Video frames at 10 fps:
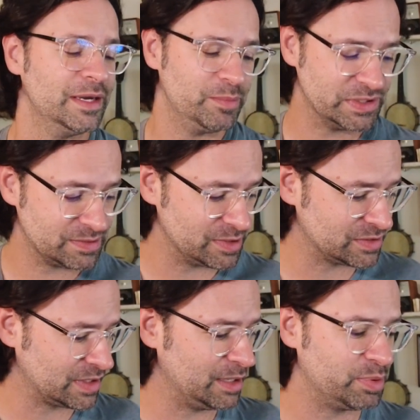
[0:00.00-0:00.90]
Put some of those
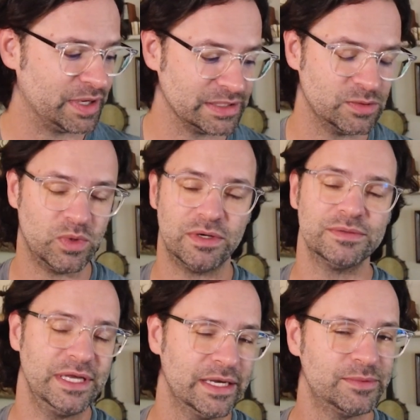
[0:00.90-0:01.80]
Glade plugs in the
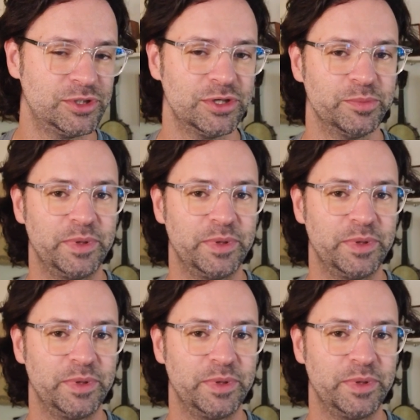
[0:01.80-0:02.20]
wall, yeah, sure.